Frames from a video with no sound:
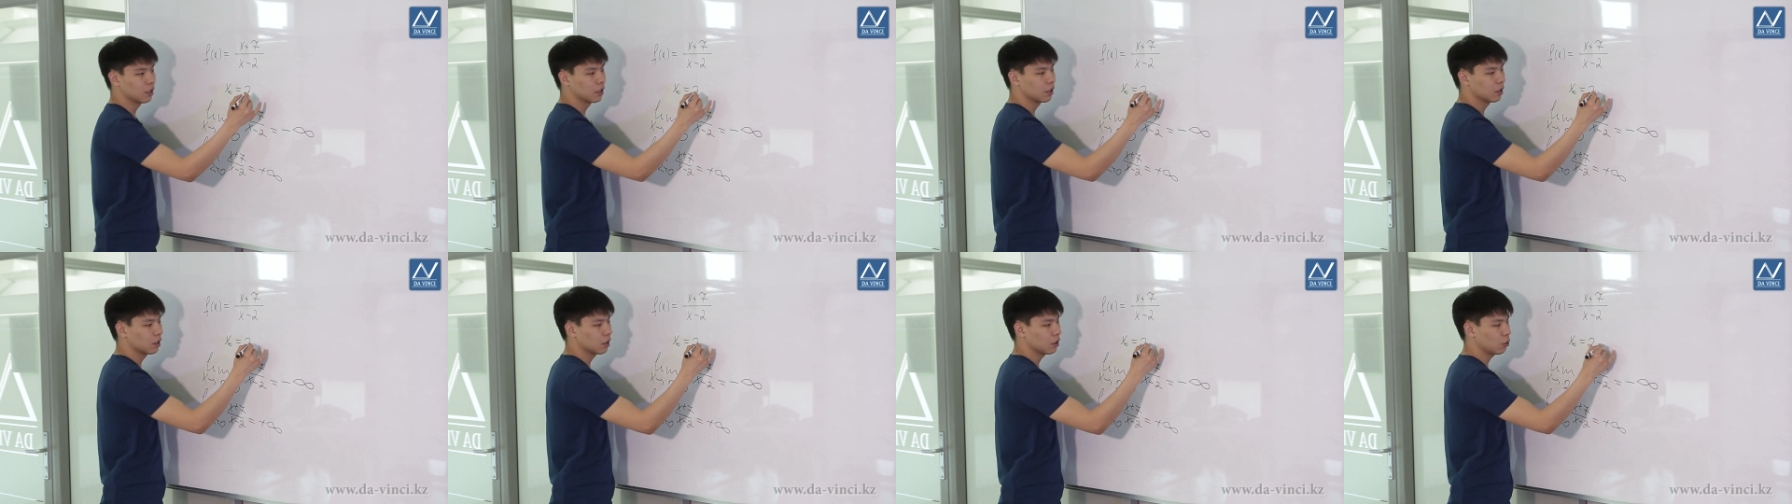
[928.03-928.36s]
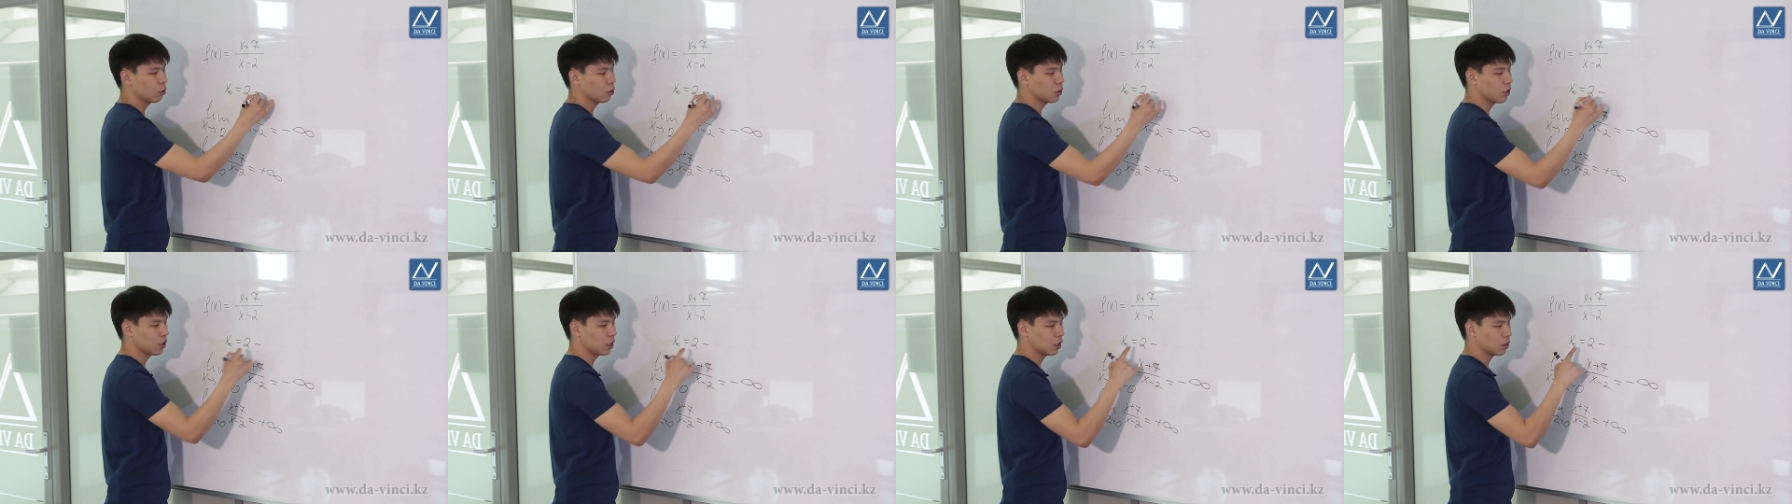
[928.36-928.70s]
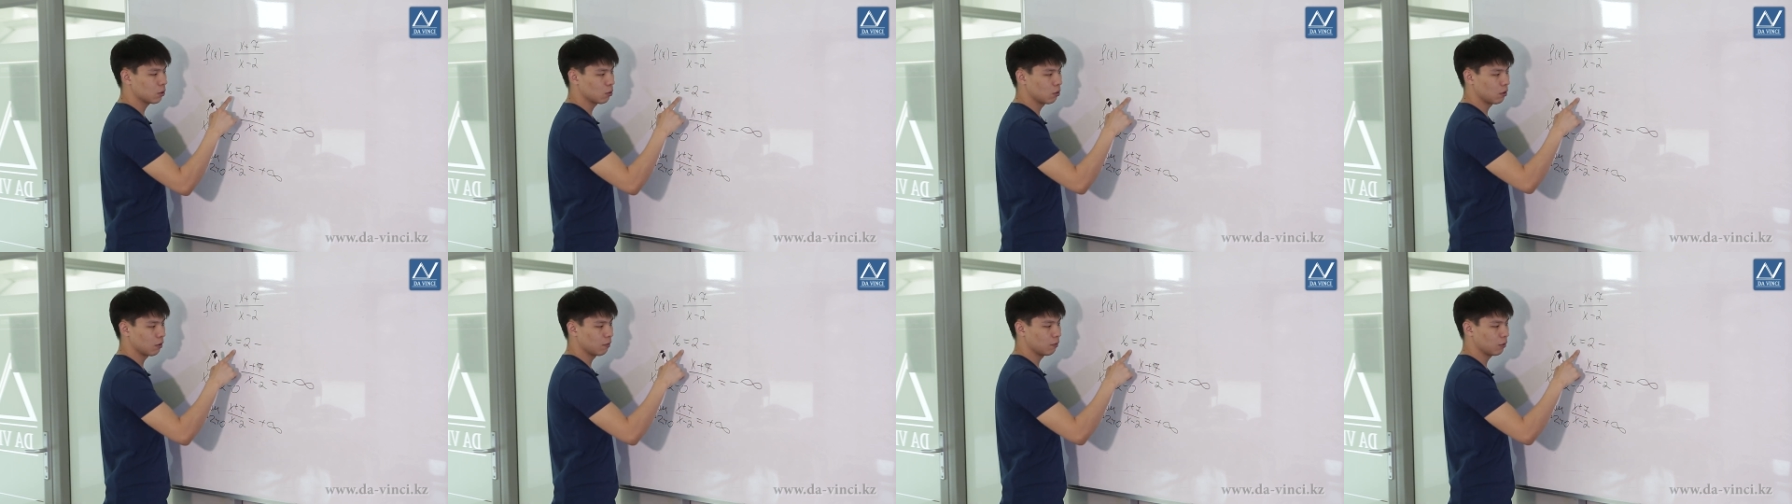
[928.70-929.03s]
That is,
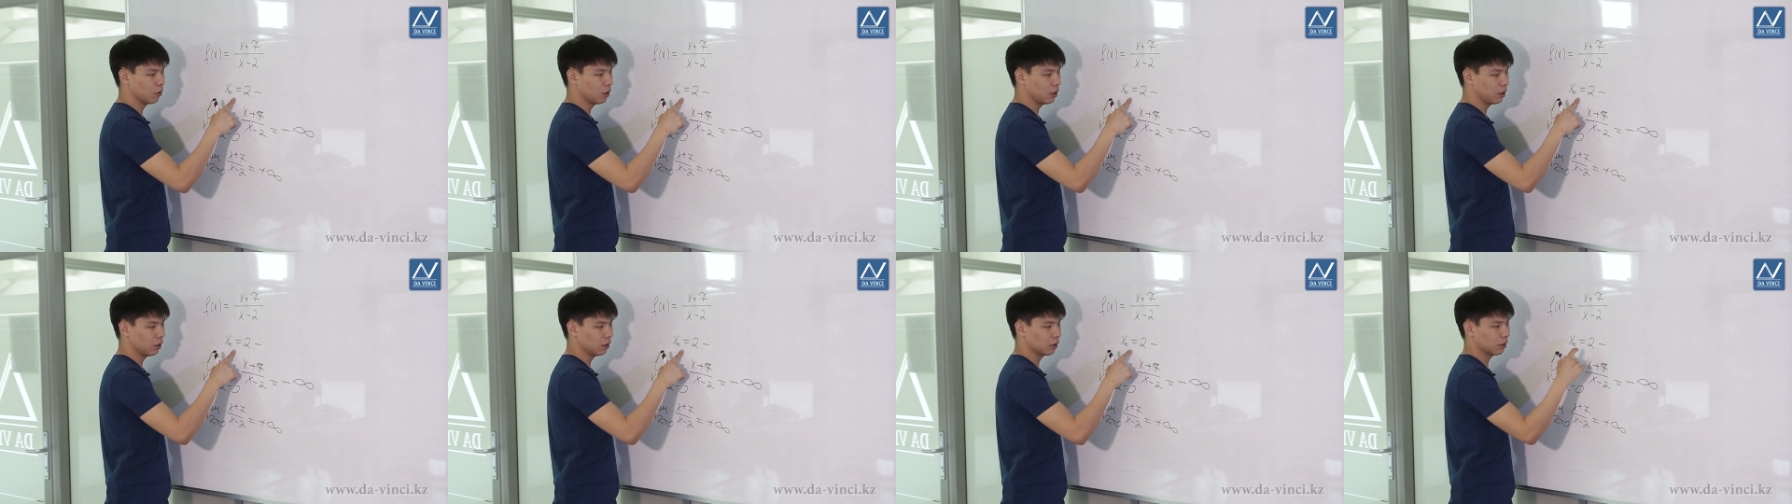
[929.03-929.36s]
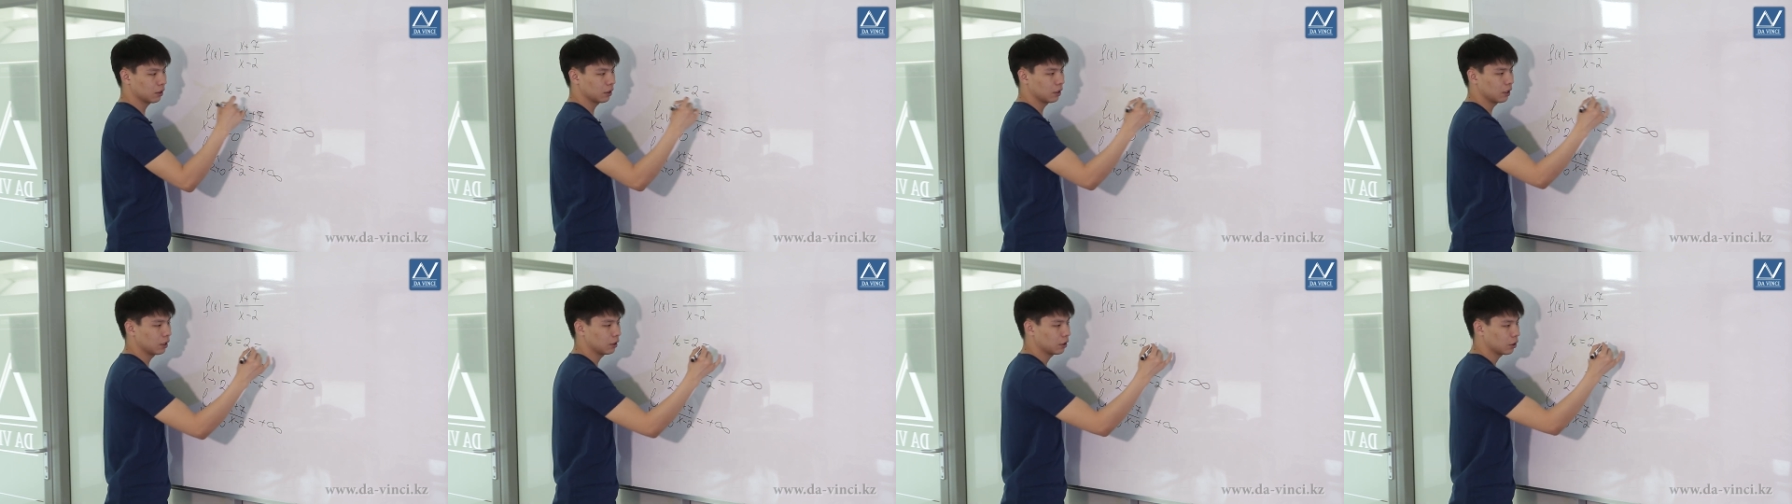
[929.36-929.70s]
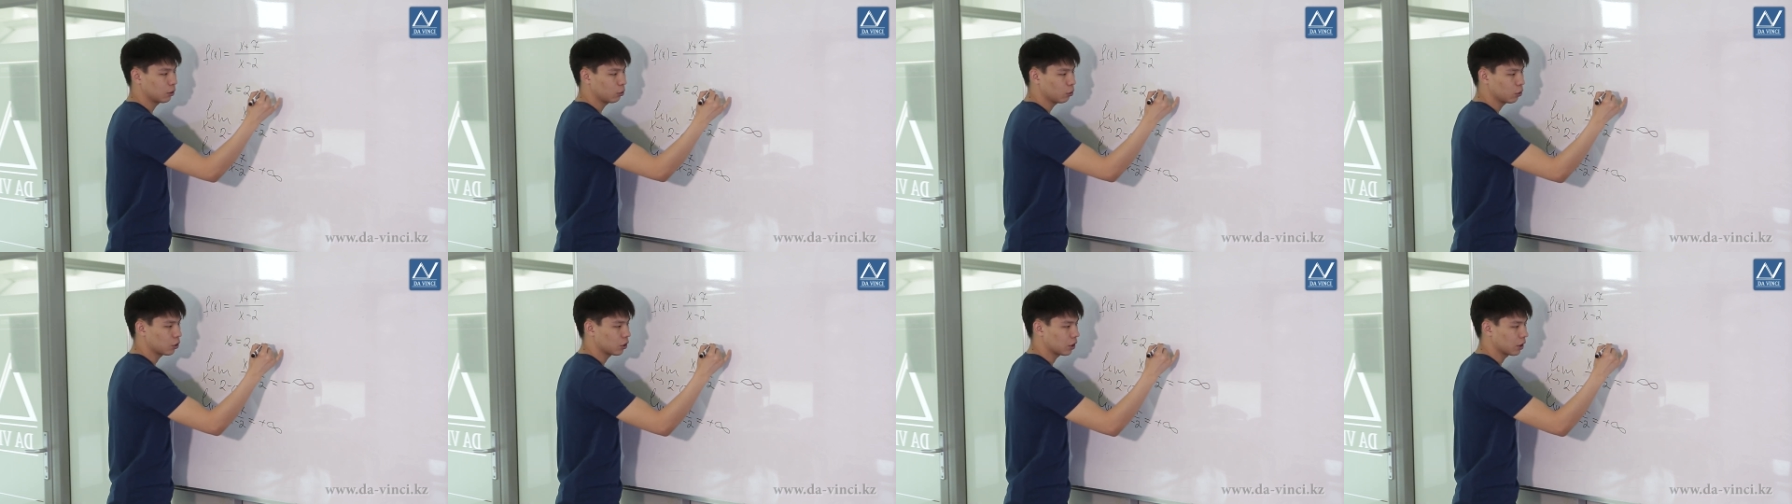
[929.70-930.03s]
x0
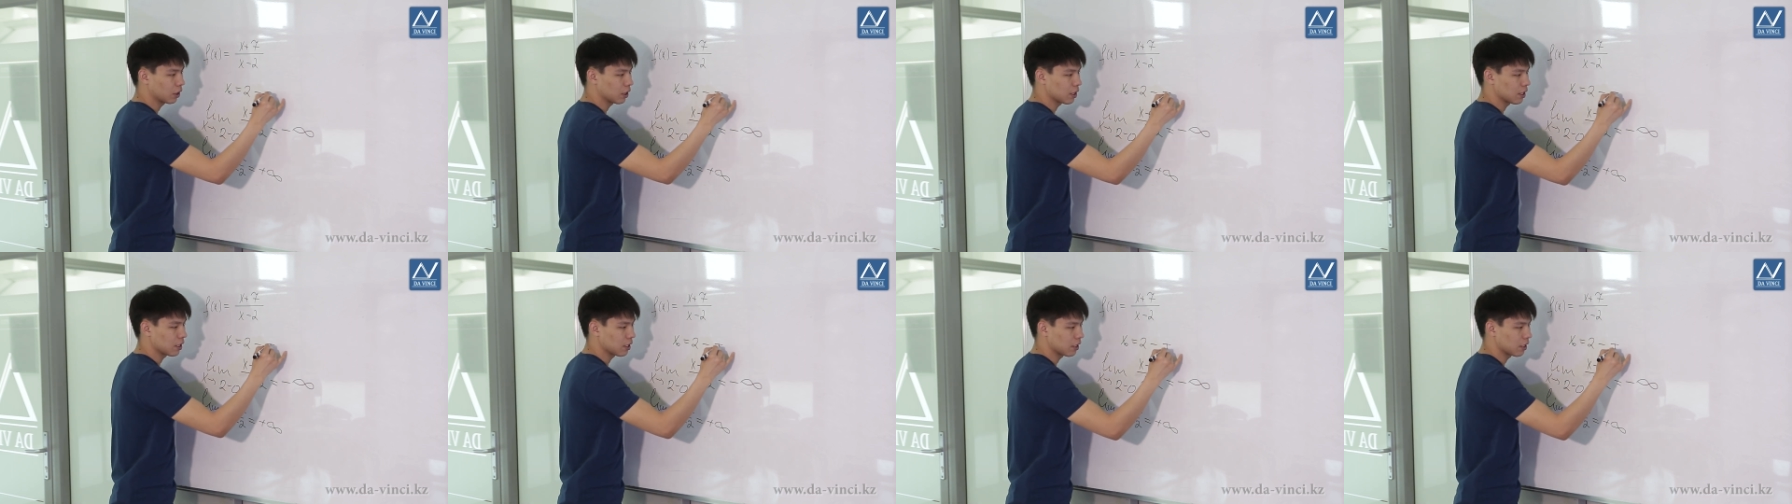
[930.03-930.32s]
is a